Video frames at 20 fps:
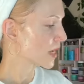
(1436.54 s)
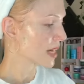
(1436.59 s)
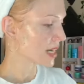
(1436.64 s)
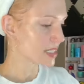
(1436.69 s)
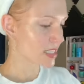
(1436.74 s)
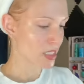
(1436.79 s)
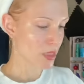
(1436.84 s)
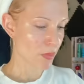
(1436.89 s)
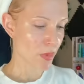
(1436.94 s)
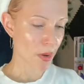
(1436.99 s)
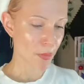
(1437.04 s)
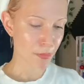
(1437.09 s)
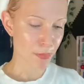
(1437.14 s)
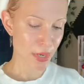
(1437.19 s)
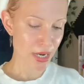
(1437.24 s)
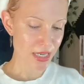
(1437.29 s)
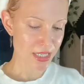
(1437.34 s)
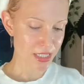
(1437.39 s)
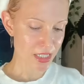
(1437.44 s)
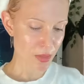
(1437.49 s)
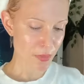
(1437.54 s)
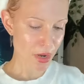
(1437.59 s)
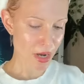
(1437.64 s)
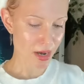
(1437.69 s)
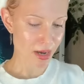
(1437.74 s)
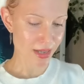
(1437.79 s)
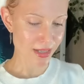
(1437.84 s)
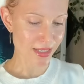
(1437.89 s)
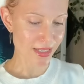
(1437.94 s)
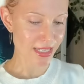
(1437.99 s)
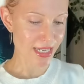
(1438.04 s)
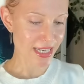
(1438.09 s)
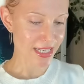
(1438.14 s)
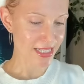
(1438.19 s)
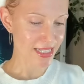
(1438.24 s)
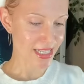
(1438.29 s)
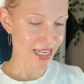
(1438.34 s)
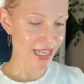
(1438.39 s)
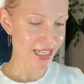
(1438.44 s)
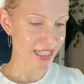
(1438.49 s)
got some Buxom holiday
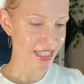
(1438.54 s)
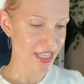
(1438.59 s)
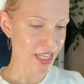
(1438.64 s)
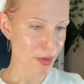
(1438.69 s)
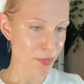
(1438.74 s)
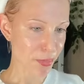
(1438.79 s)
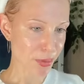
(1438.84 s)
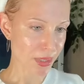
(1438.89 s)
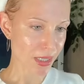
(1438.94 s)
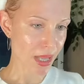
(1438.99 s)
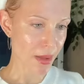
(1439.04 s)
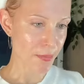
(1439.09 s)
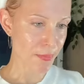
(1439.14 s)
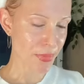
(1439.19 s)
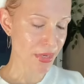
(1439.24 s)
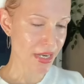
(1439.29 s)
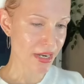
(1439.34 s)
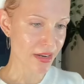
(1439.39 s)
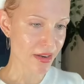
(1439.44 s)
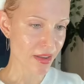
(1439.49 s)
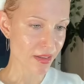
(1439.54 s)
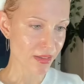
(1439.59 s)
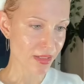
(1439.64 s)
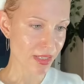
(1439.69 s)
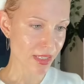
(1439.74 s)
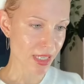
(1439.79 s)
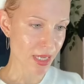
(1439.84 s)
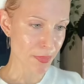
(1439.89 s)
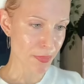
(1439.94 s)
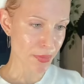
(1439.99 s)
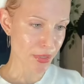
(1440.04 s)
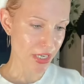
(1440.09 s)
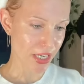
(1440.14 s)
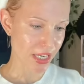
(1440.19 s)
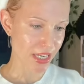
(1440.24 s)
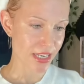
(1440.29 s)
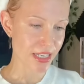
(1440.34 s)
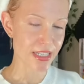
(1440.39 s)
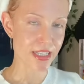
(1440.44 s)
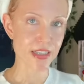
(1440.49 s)
sets, the Plumping Lip
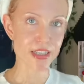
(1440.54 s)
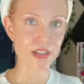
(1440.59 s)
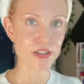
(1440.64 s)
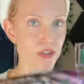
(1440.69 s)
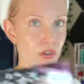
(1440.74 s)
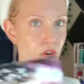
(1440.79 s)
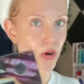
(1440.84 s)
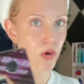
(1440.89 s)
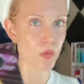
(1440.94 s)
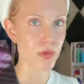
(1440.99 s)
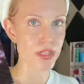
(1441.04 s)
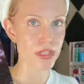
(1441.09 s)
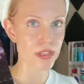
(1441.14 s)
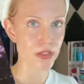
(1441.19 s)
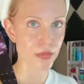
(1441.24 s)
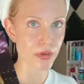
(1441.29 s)
Kit. These are always so